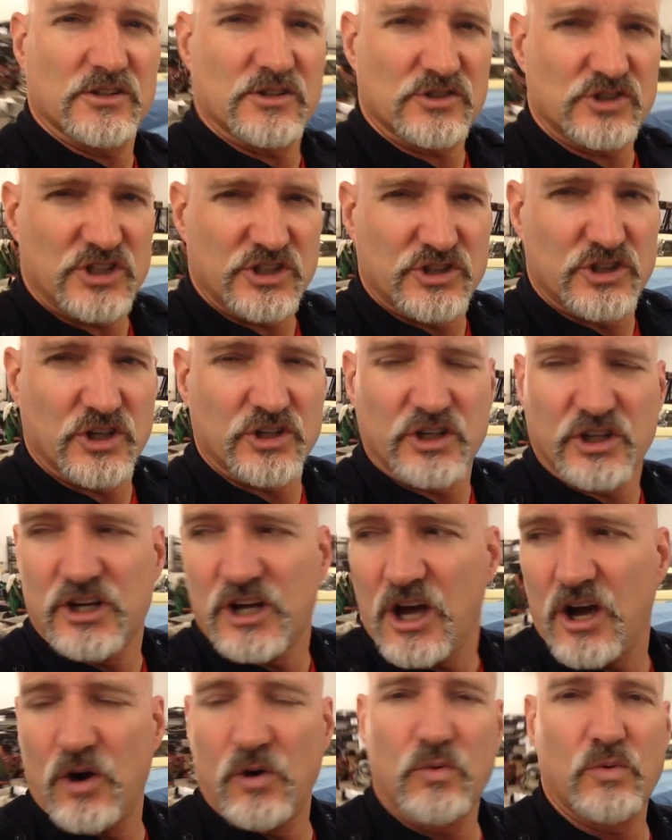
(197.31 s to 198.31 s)
She's good to
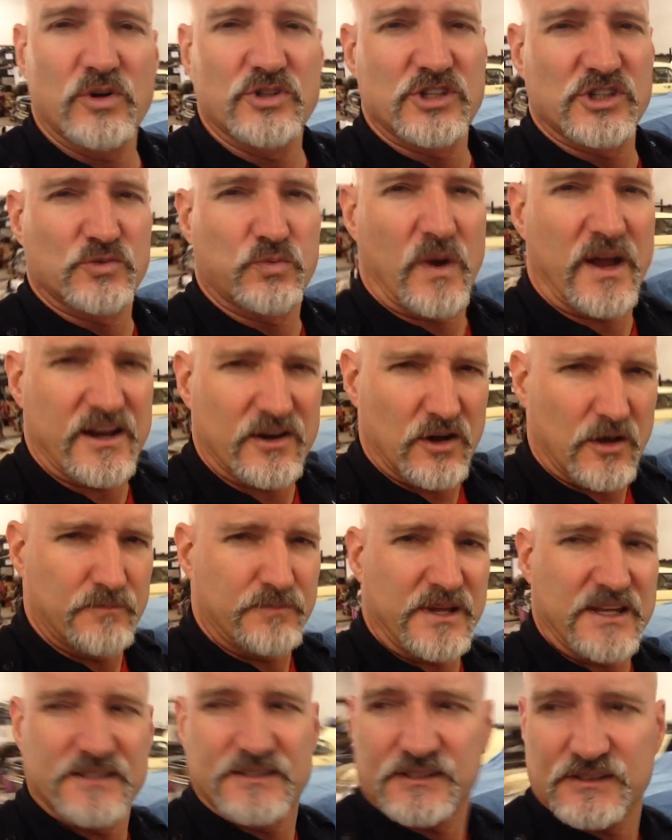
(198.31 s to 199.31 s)
go. We're just waiting on
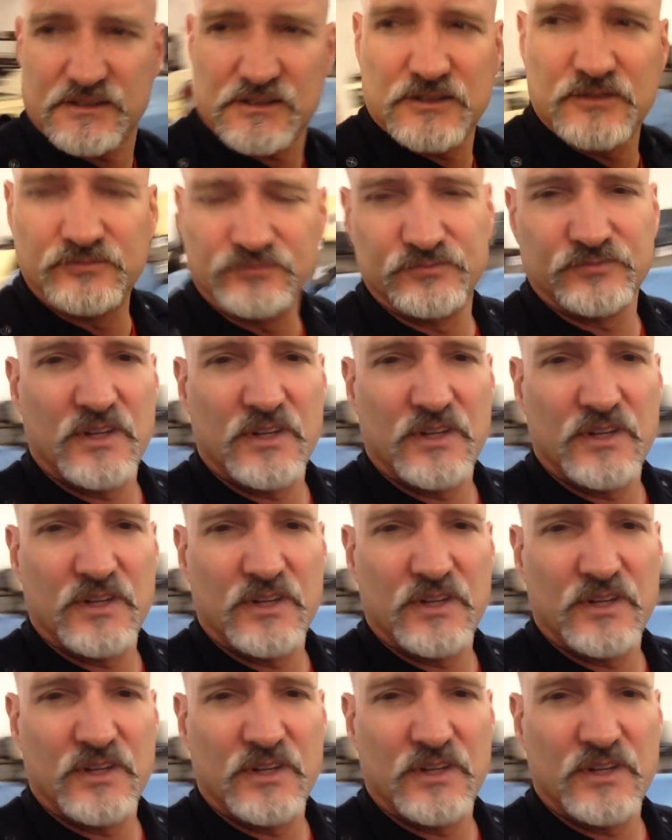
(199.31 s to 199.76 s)
pieces.